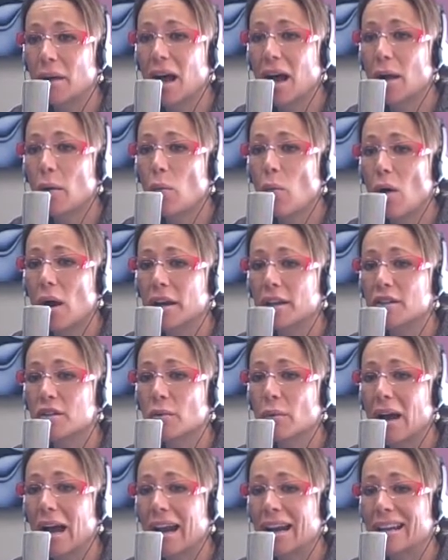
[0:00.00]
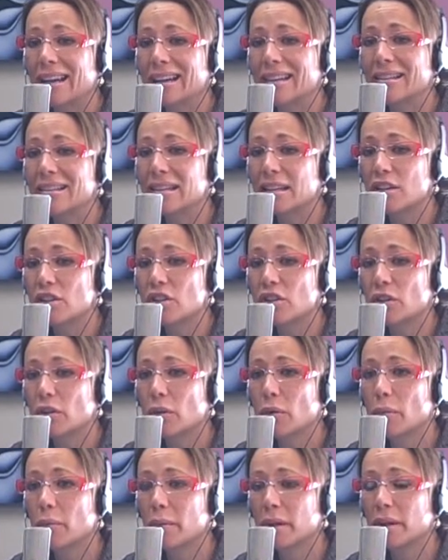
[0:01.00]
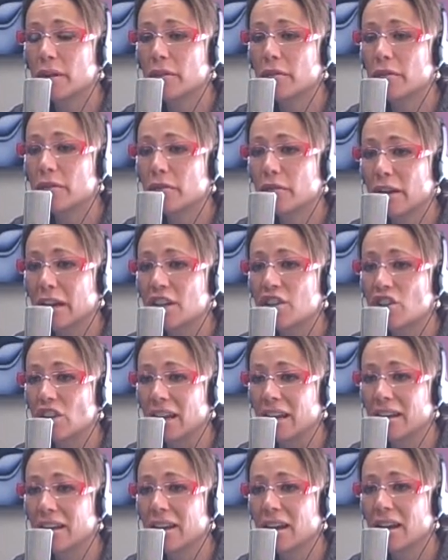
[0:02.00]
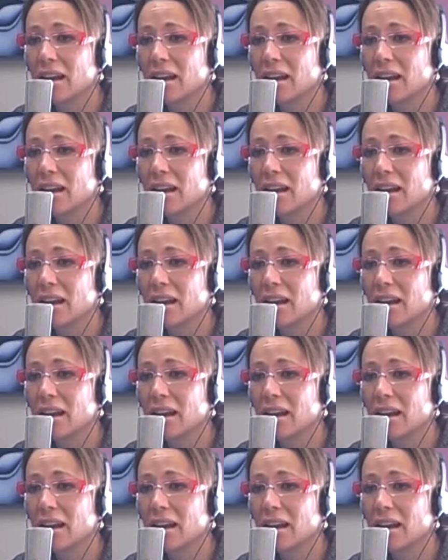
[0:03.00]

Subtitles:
I wanted to add an additional bit of friction,